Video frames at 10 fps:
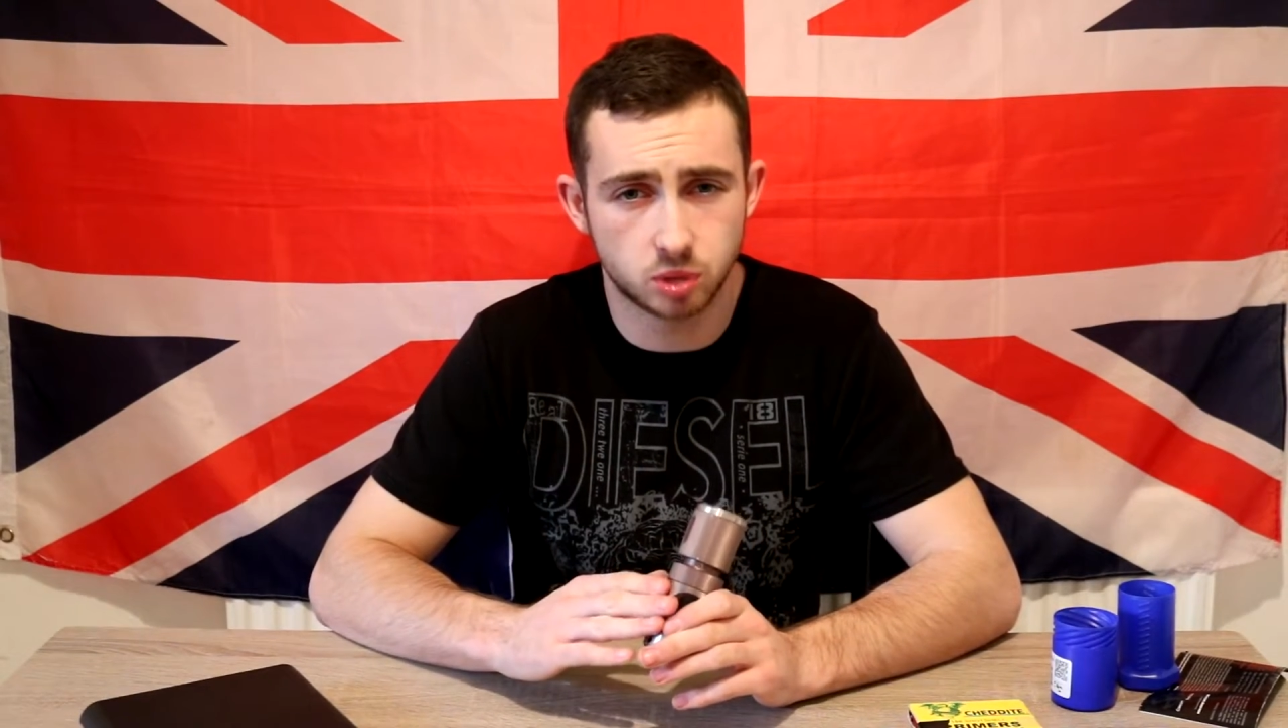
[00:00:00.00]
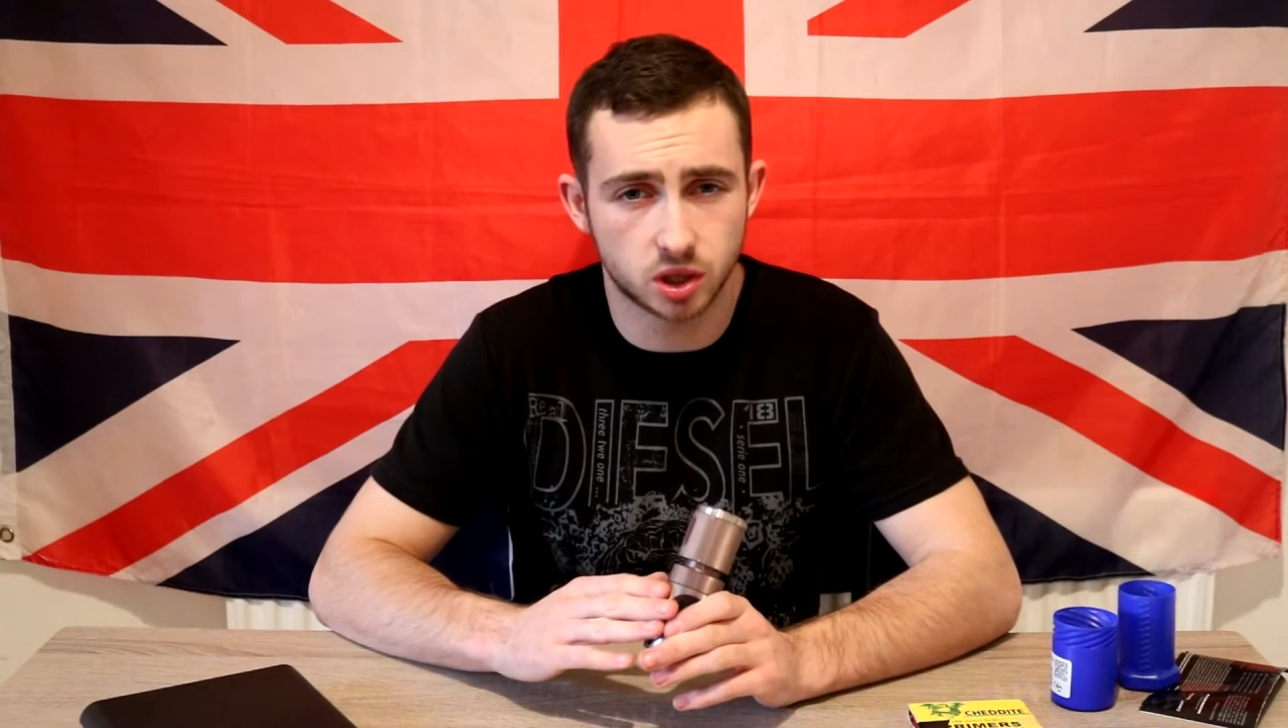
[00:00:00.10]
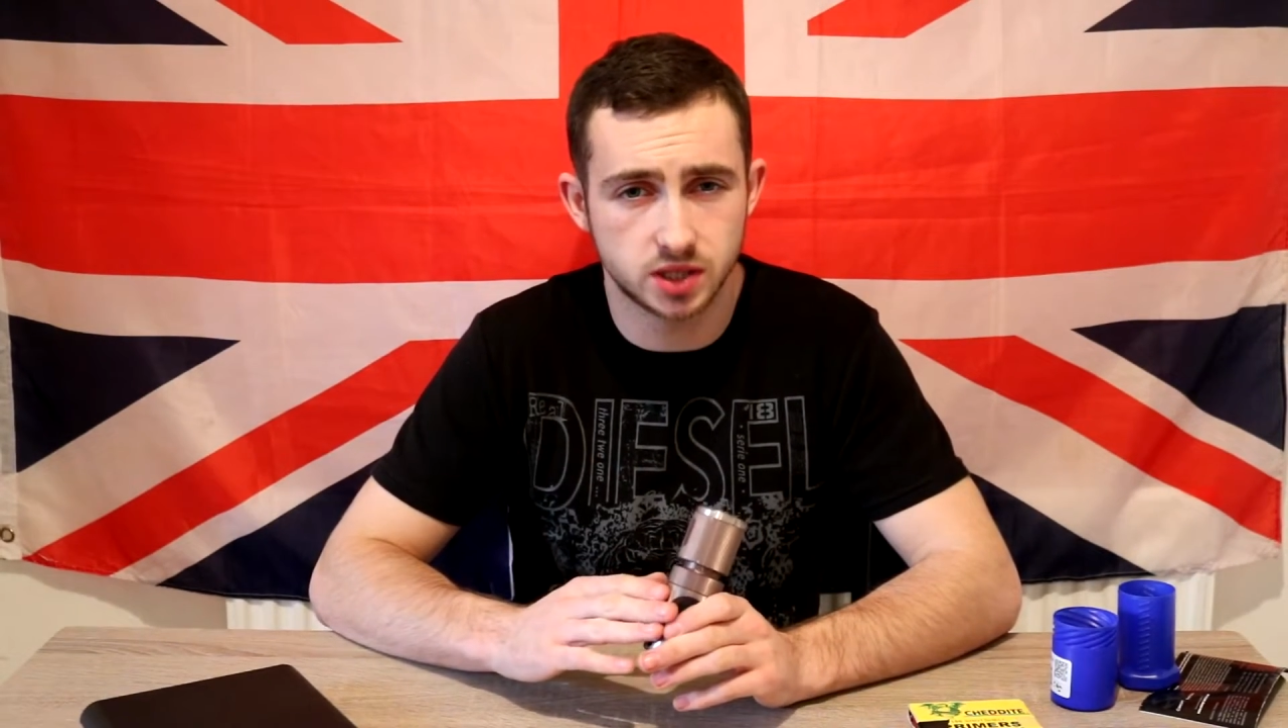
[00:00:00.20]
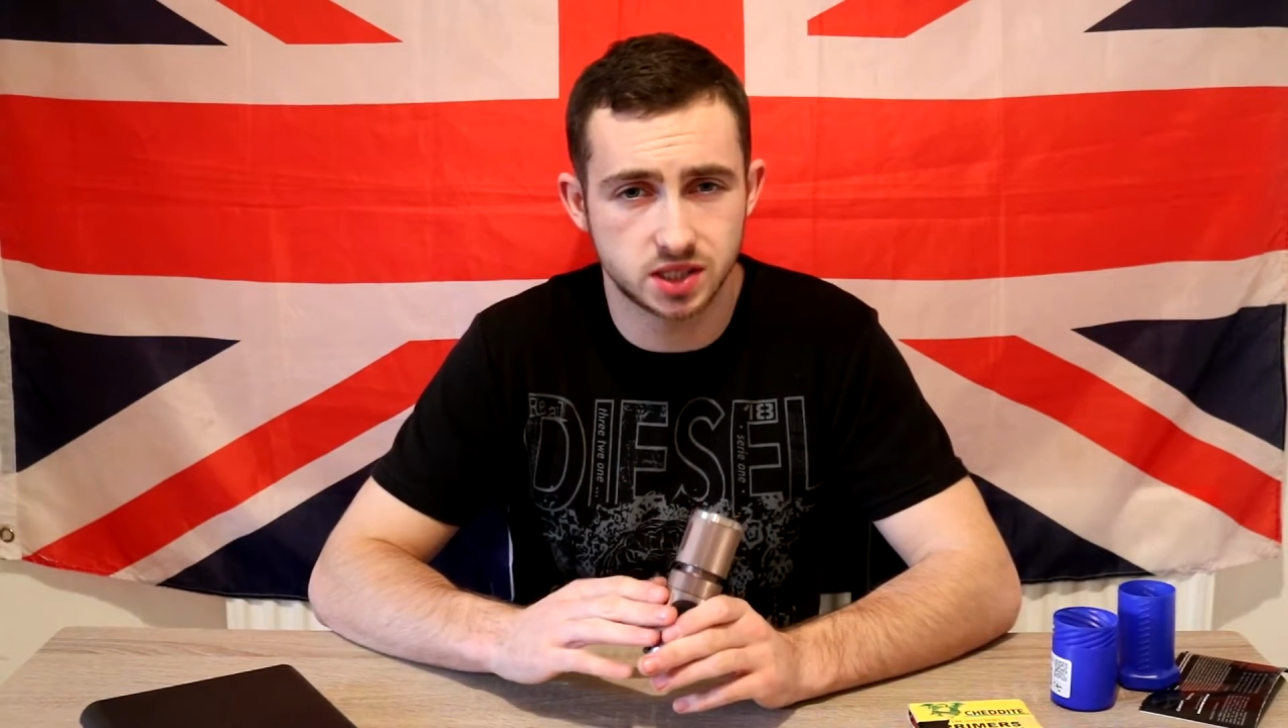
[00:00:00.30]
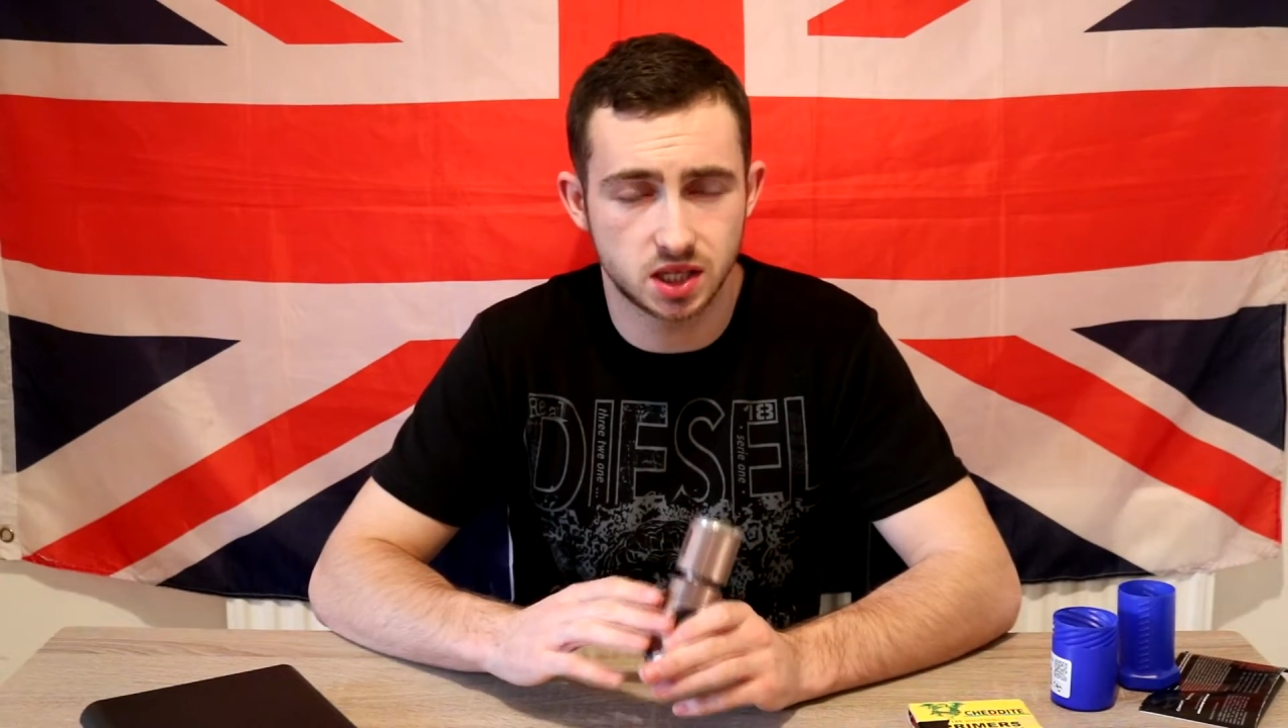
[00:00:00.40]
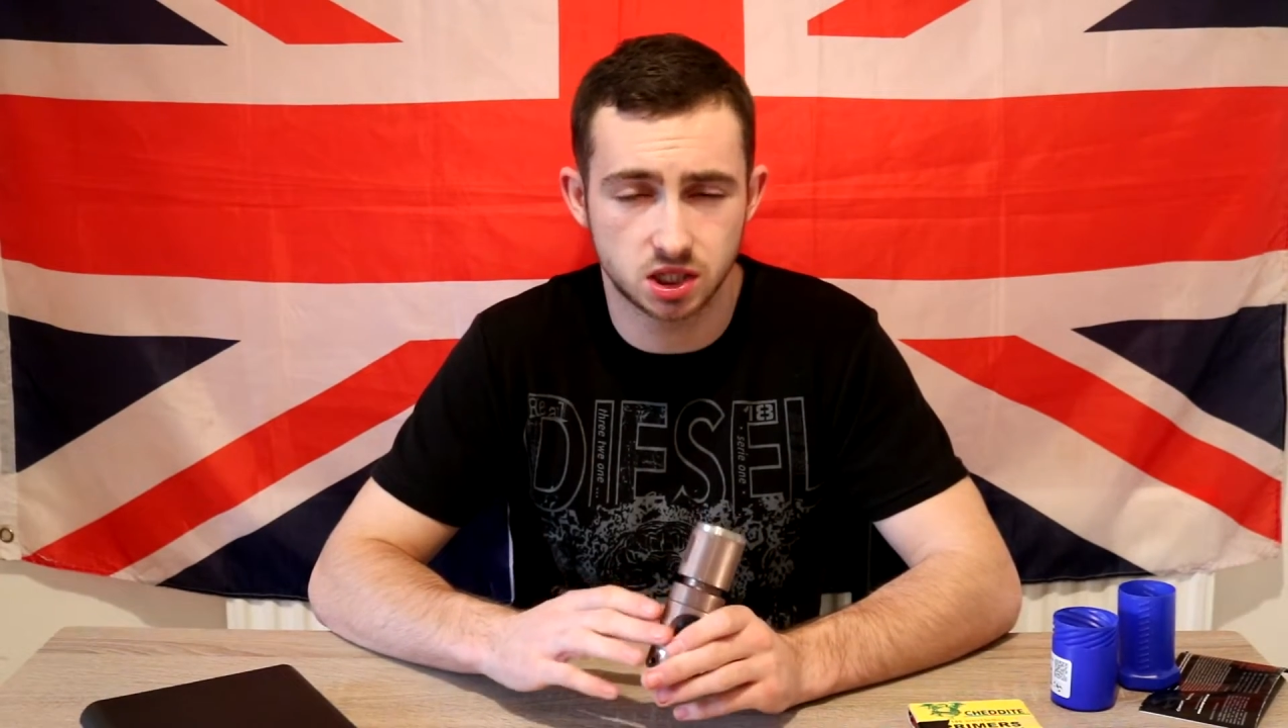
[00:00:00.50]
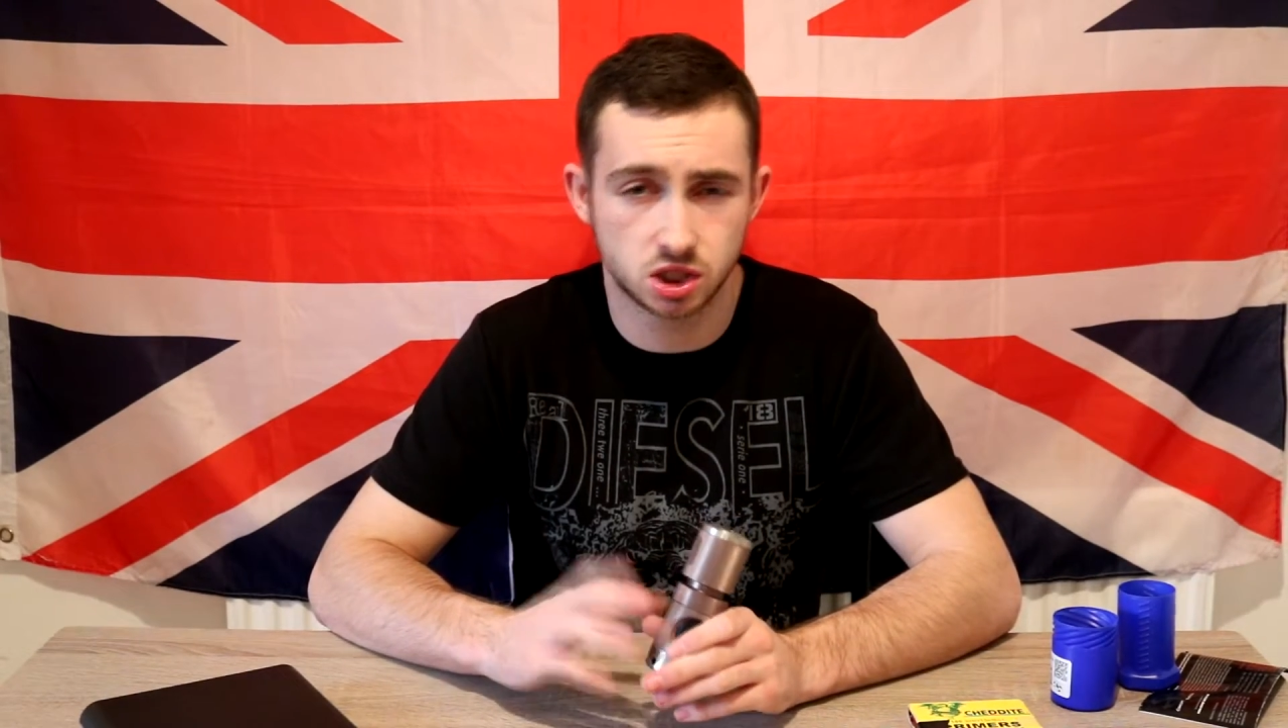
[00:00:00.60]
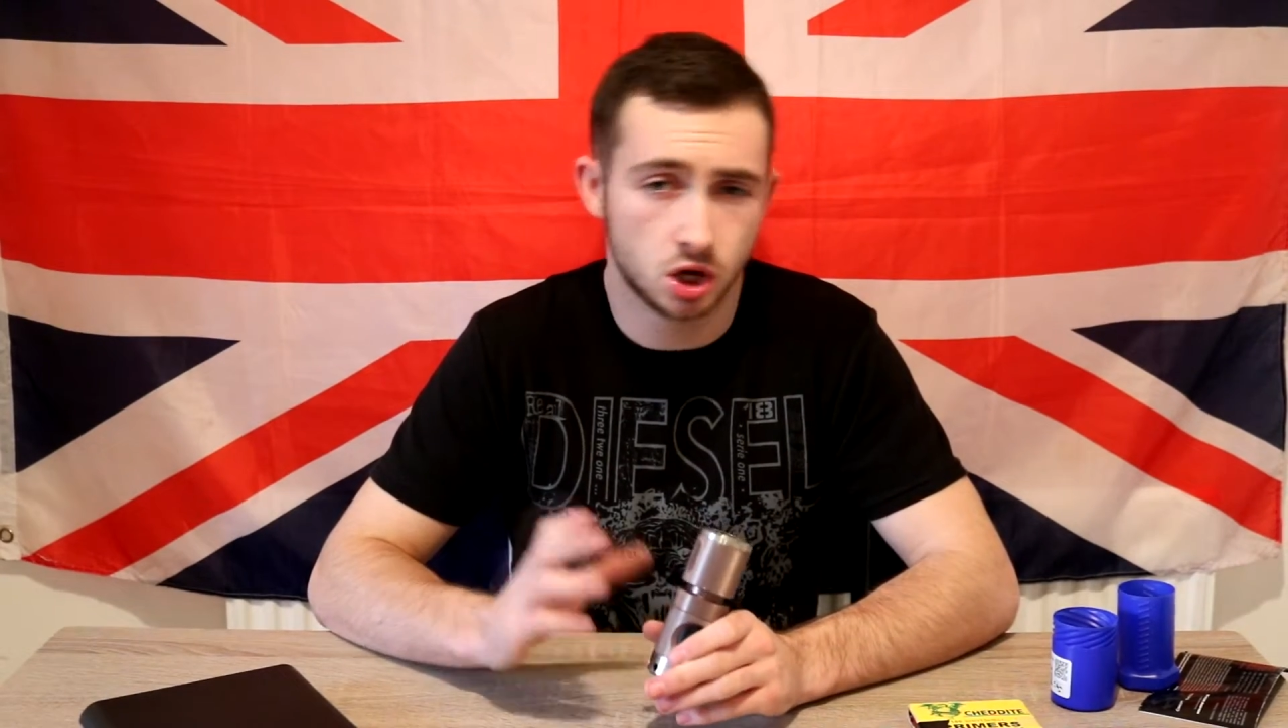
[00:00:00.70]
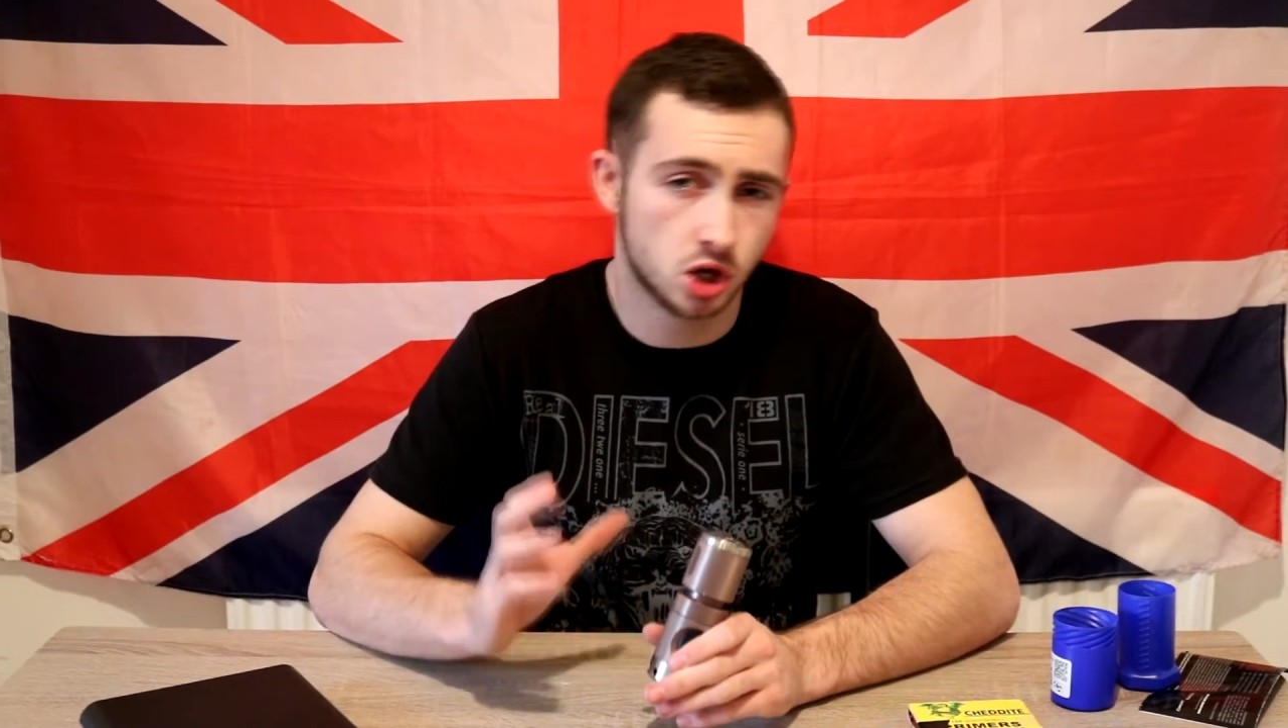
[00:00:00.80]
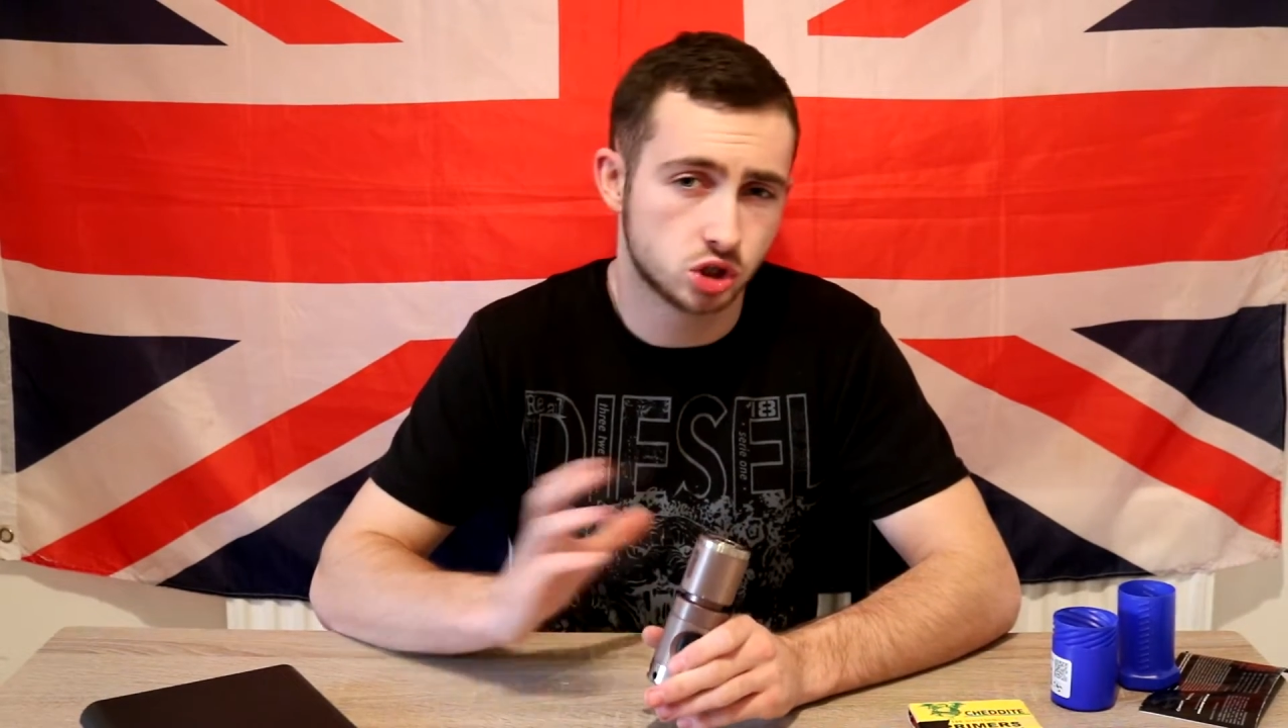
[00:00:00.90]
put into this.